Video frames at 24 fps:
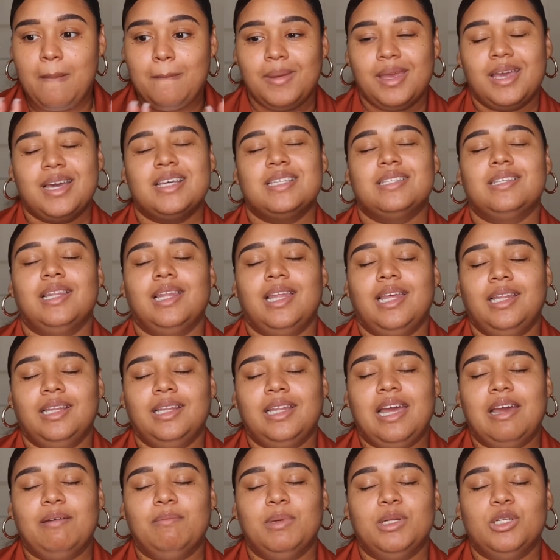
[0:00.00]
Because lately
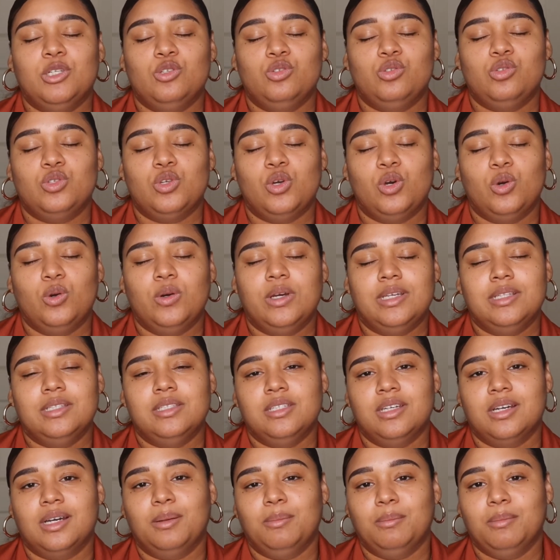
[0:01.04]
I've been so
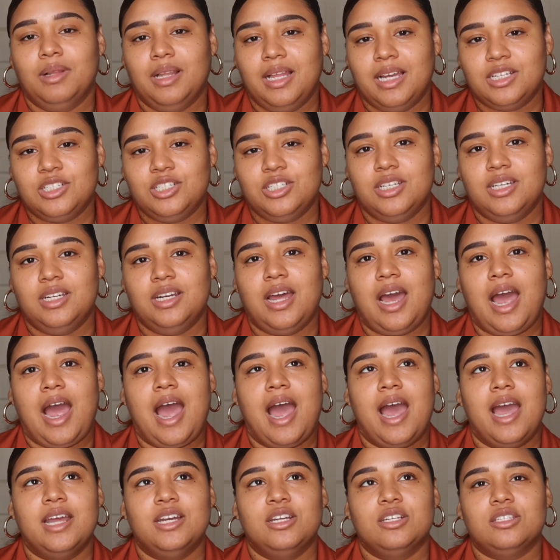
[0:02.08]
into complexion.
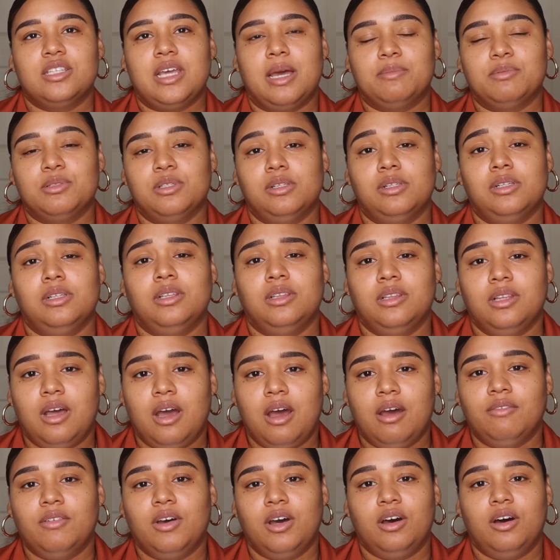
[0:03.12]
I just absolutely
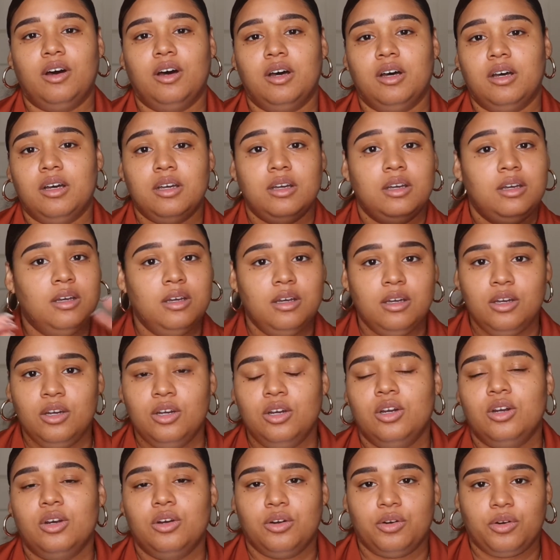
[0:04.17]
love a
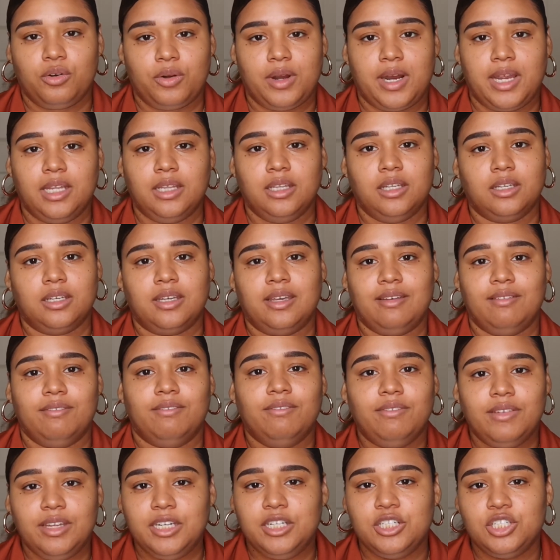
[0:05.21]
great looking
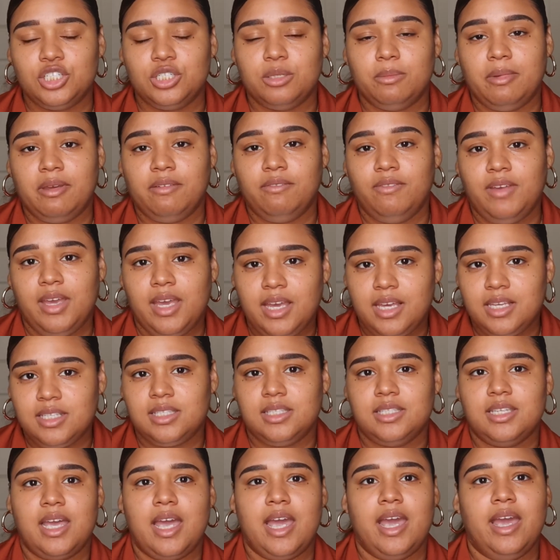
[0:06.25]
finish to my
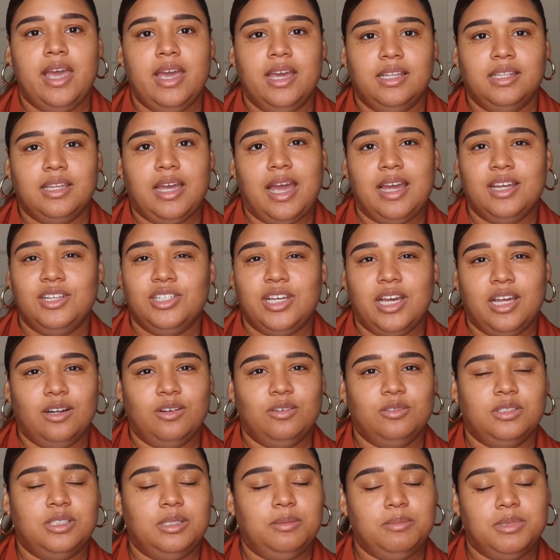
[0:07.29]
face, and
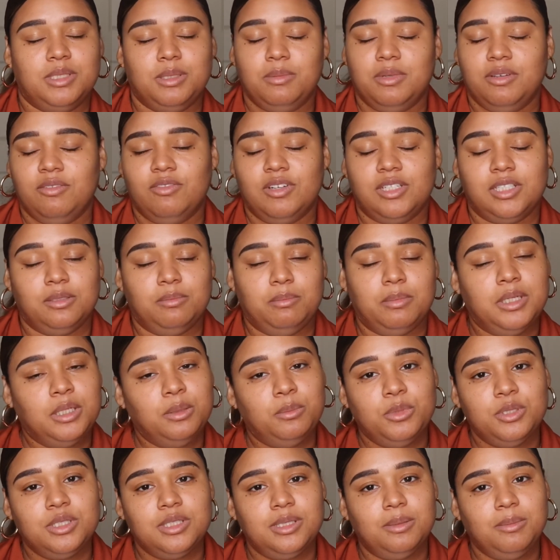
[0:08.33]
eyeshadow seems to be really
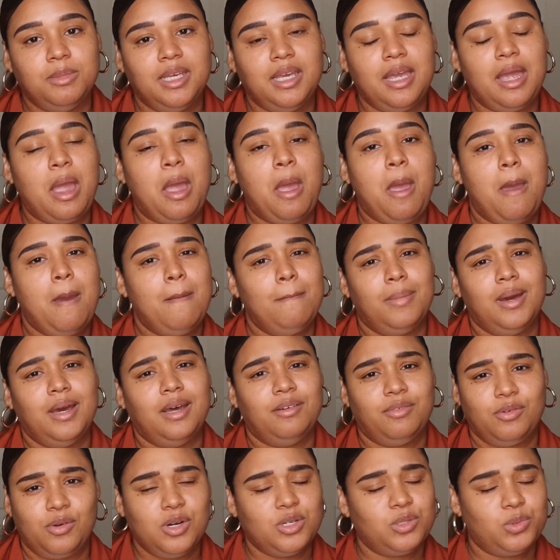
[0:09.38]
minimal to me. But
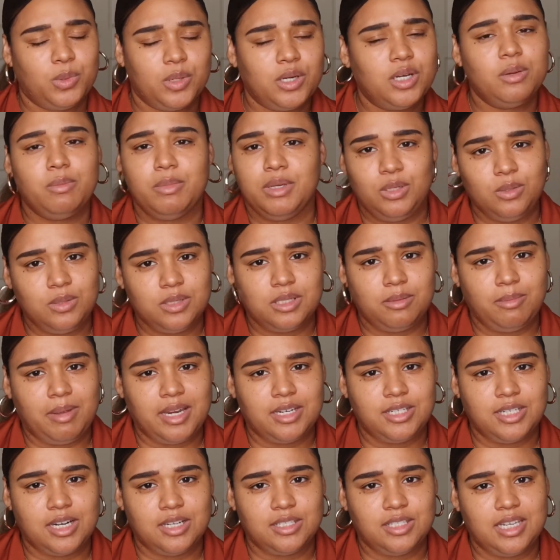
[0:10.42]
of course we're gonna be doing some
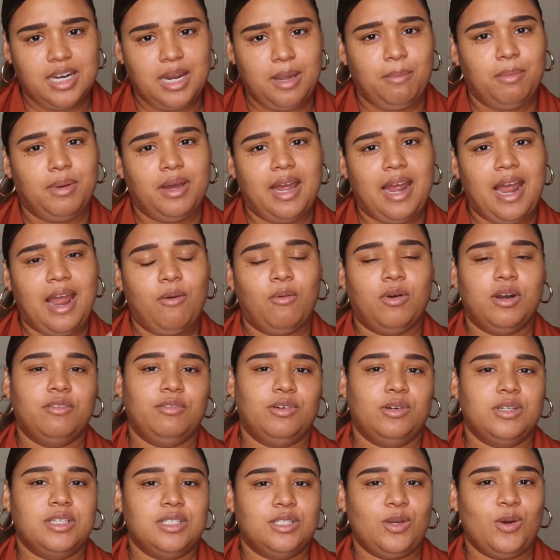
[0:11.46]
eyeshadow today, but I wanna
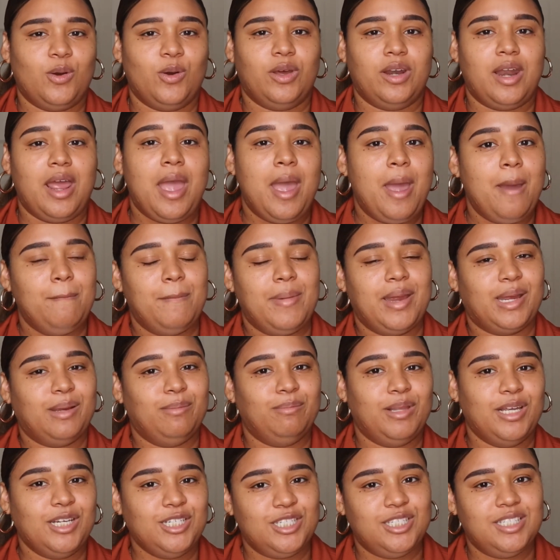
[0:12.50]
focus on my
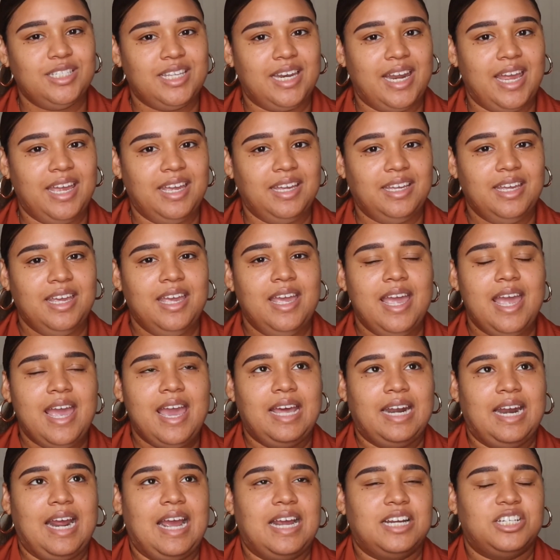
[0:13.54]
complexion today.
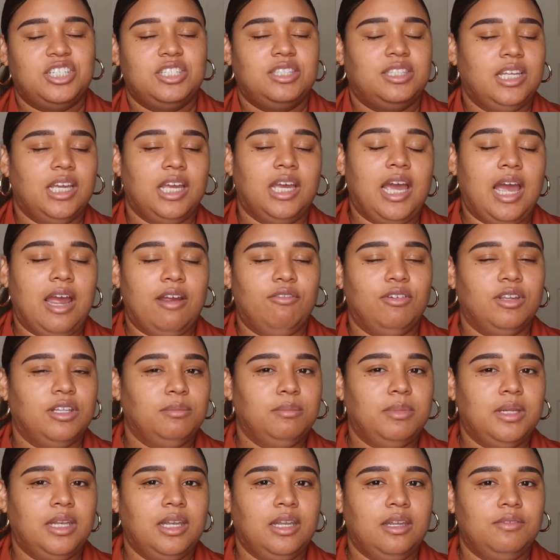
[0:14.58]
And I actually think I've really
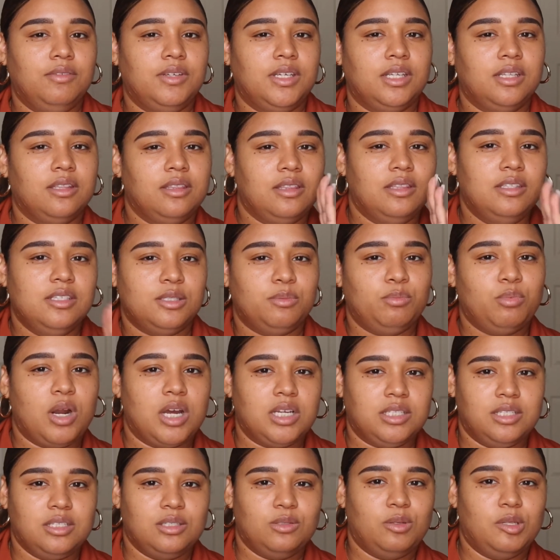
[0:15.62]
been loving this
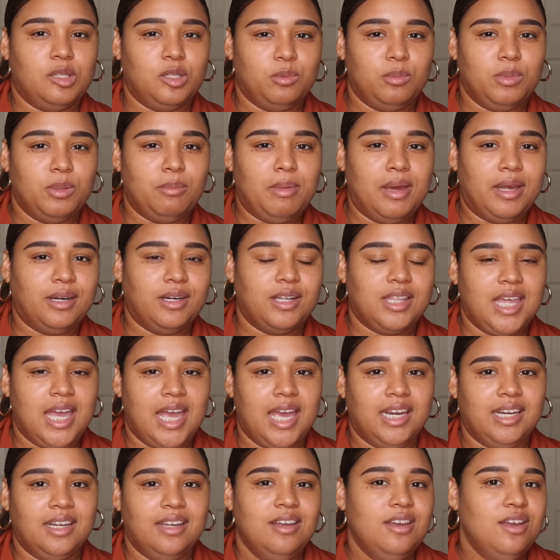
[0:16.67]
process a little bit better
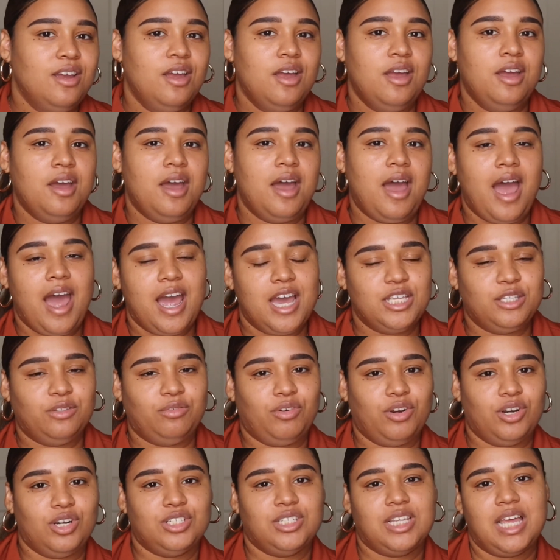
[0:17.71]
than eyes
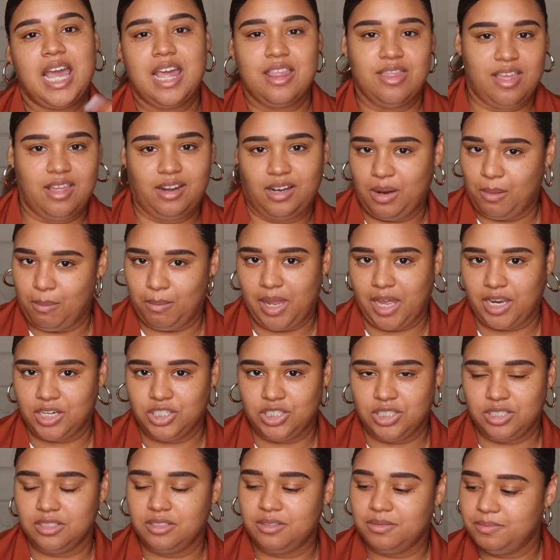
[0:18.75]
first and then complexion.